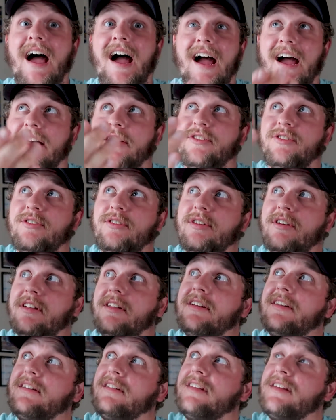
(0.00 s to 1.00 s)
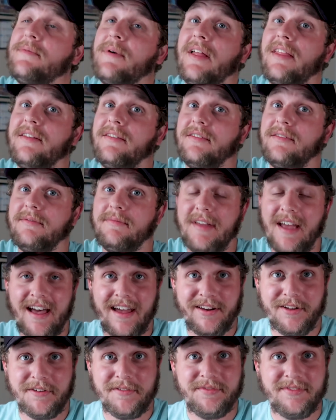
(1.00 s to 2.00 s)
as you can clearly see by the
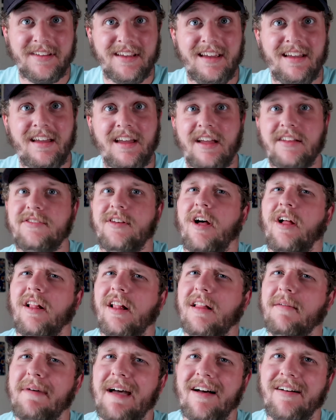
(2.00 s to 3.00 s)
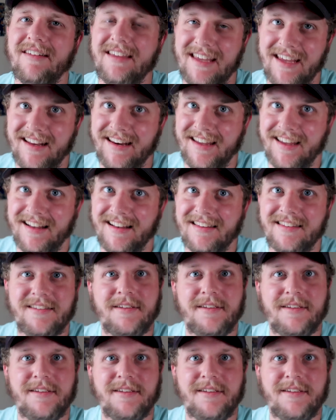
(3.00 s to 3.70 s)
title, it's all about Gideons.